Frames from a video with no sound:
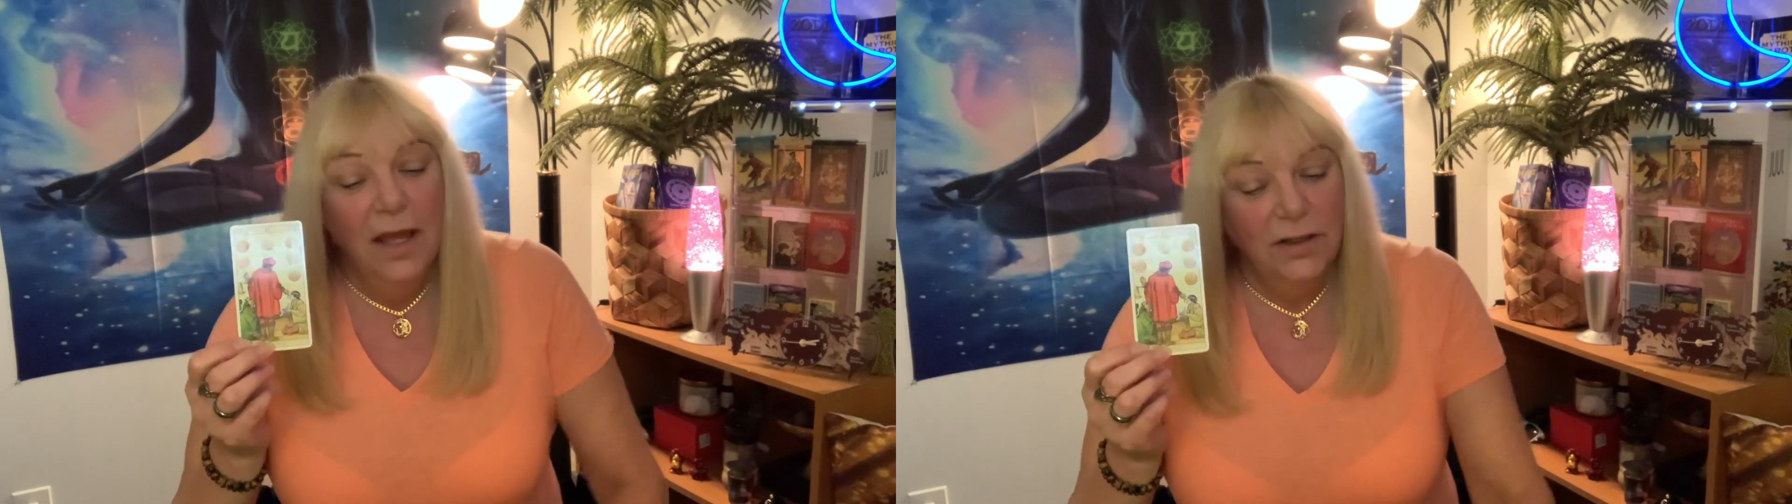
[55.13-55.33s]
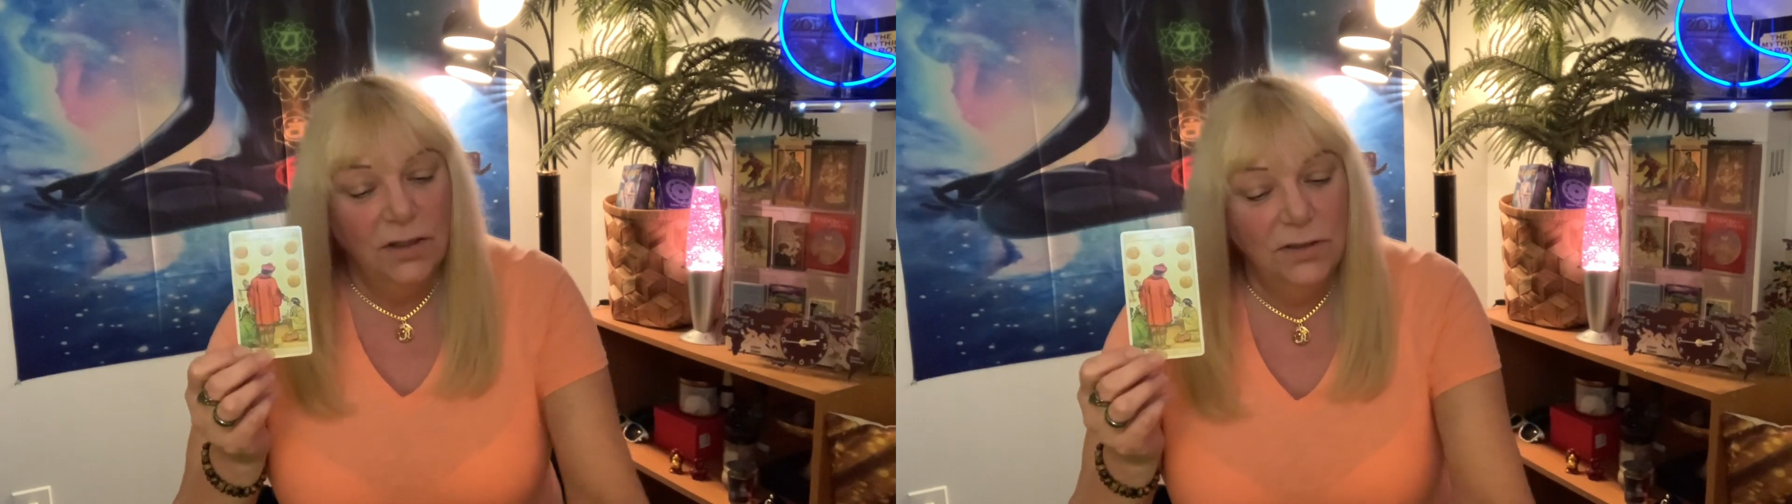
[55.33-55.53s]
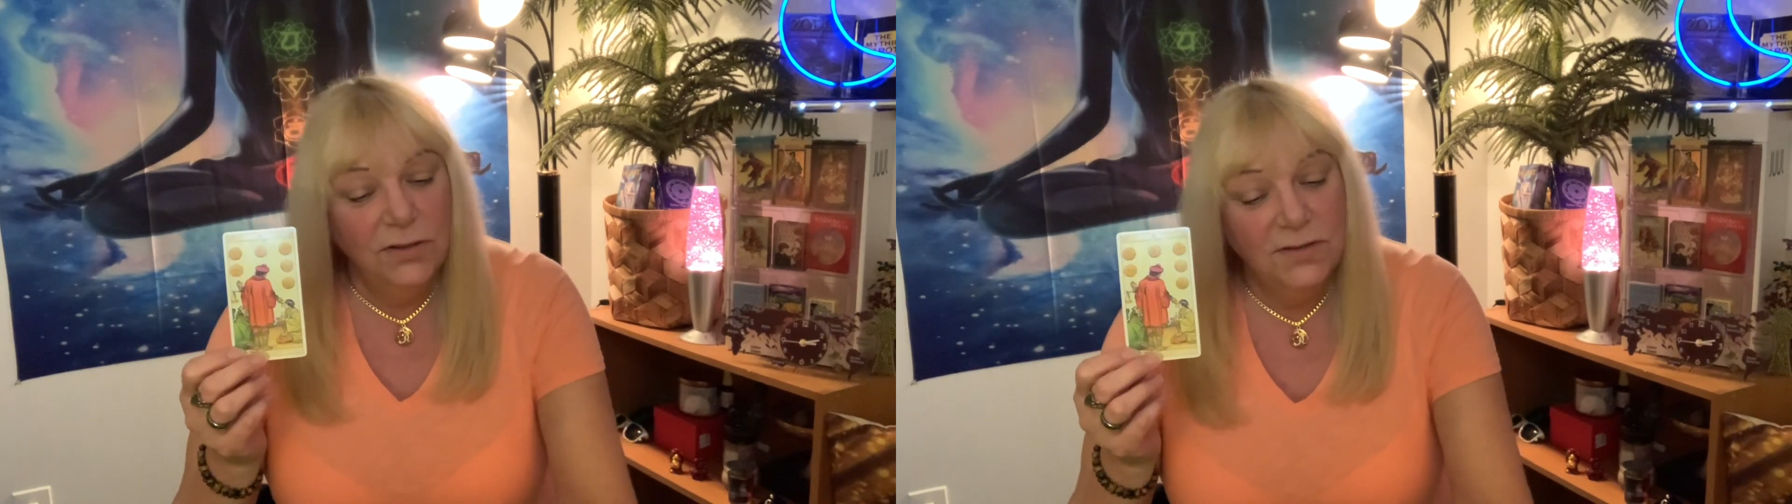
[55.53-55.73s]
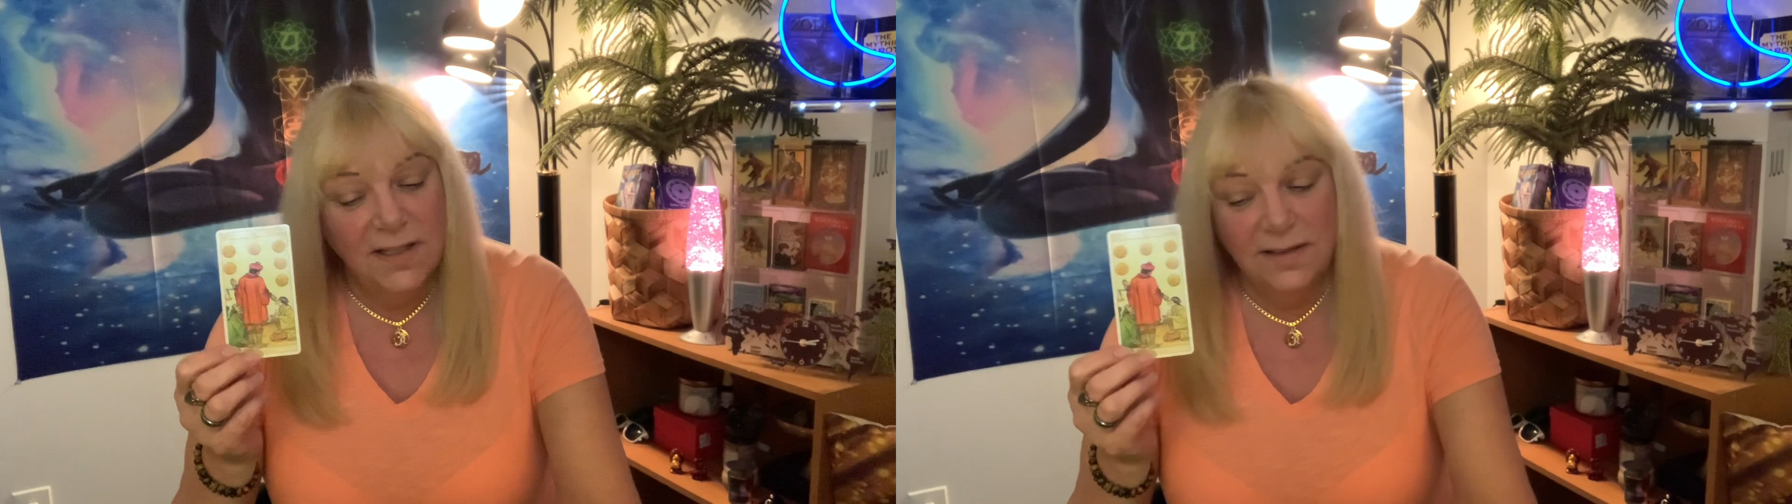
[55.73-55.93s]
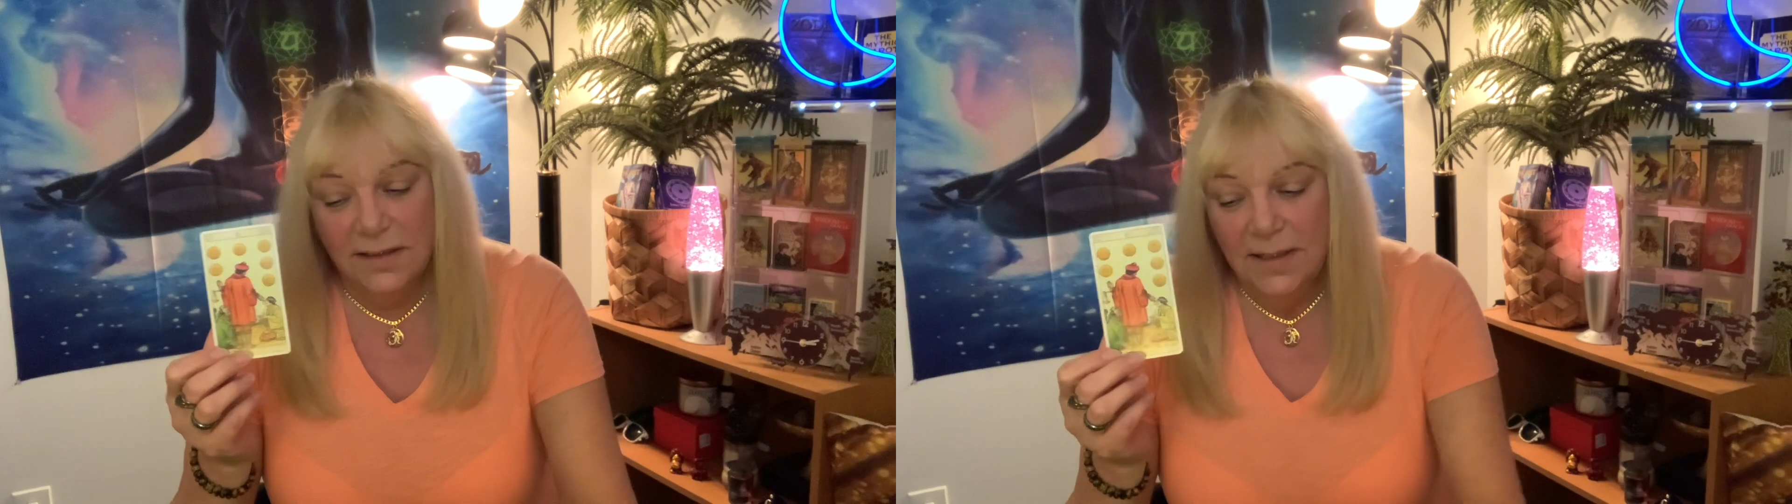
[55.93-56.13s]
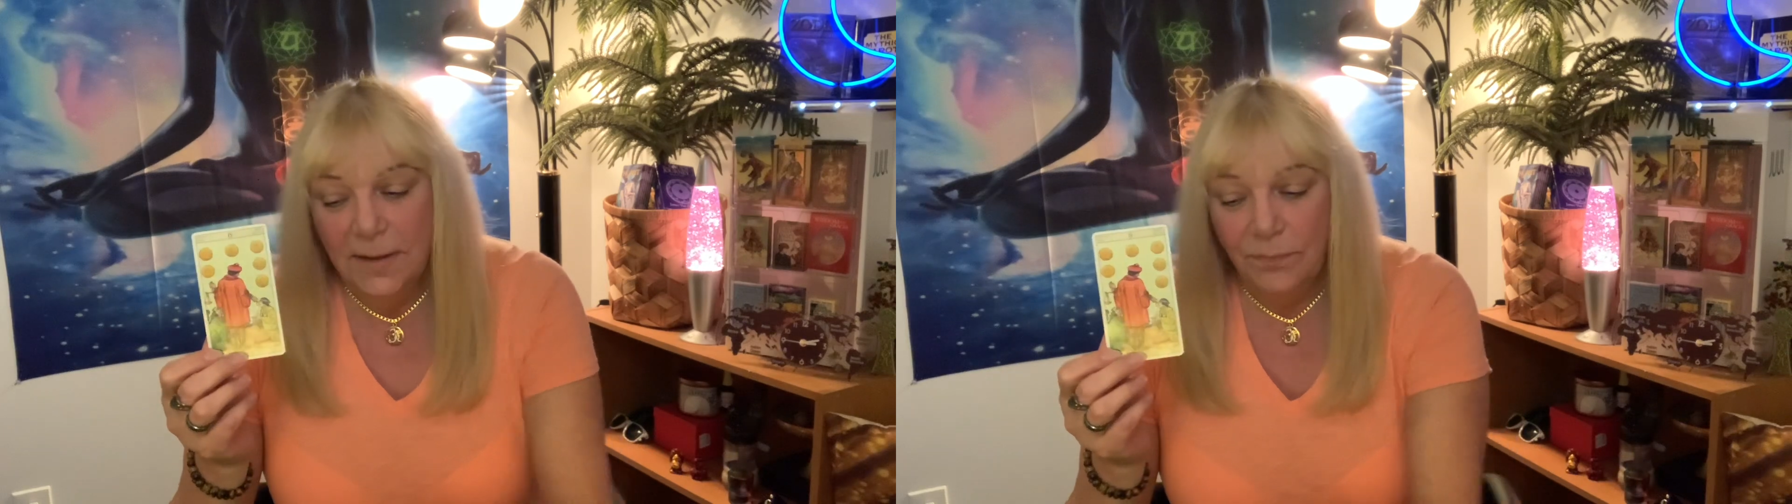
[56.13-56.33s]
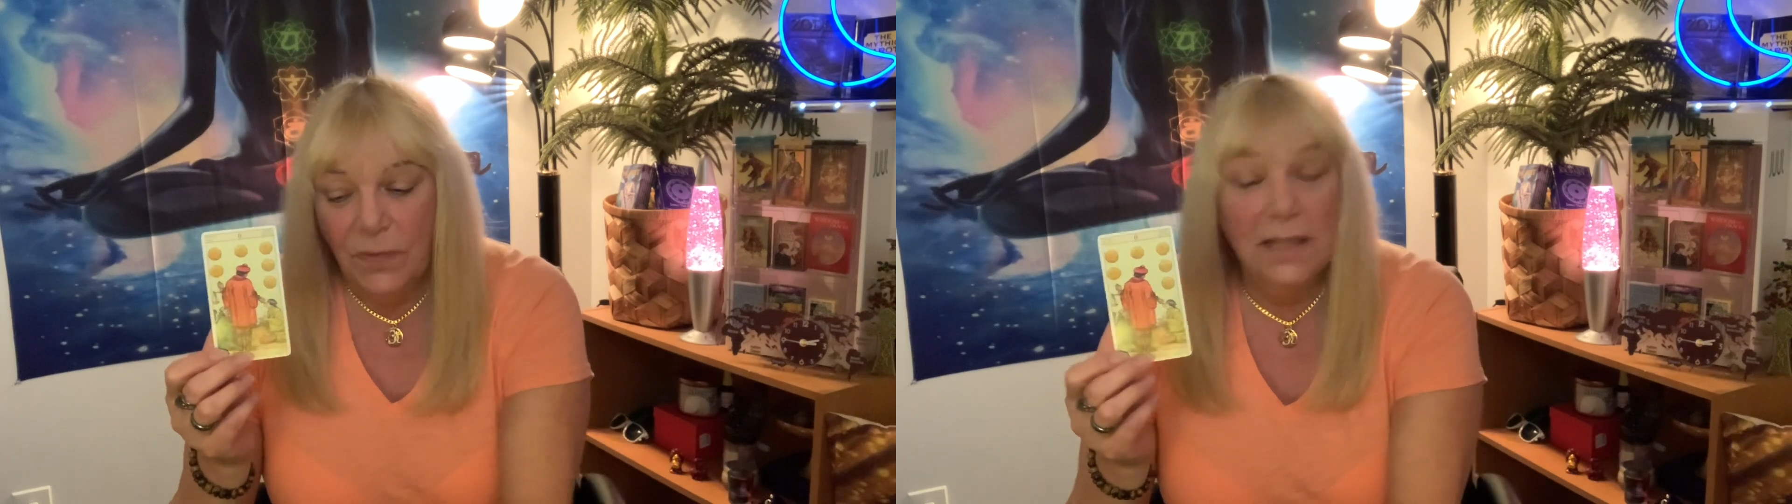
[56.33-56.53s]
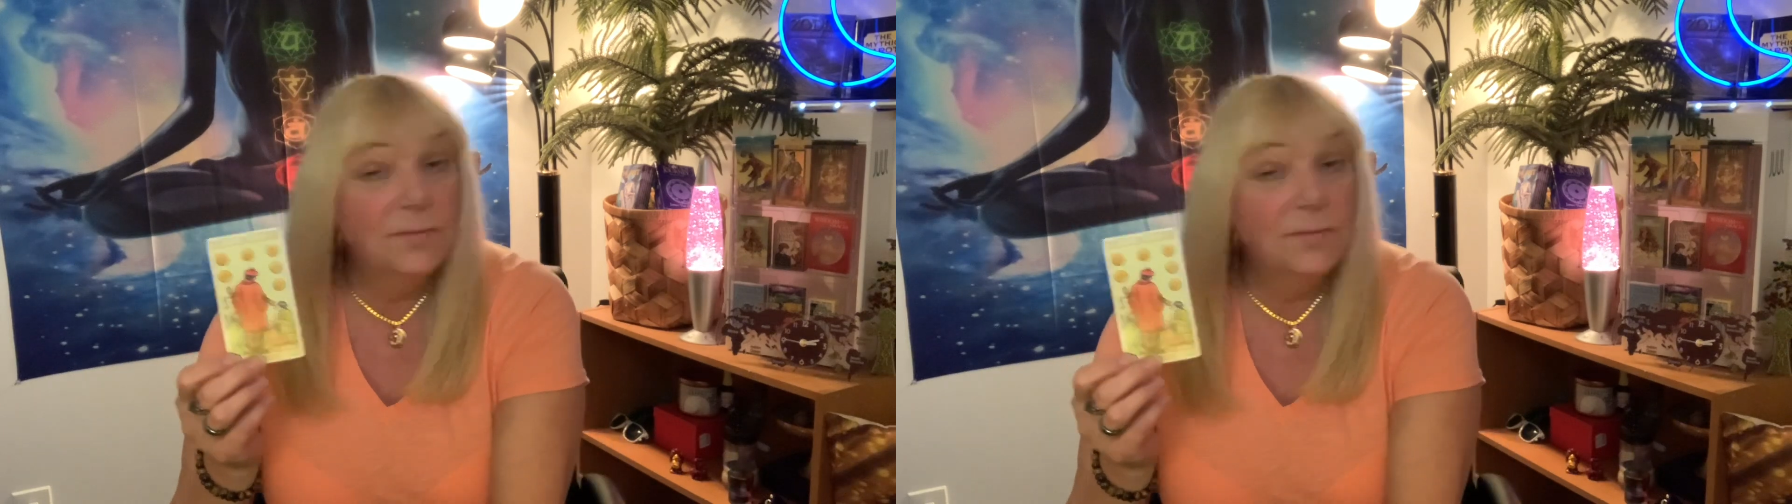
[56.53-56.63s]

Good news is it's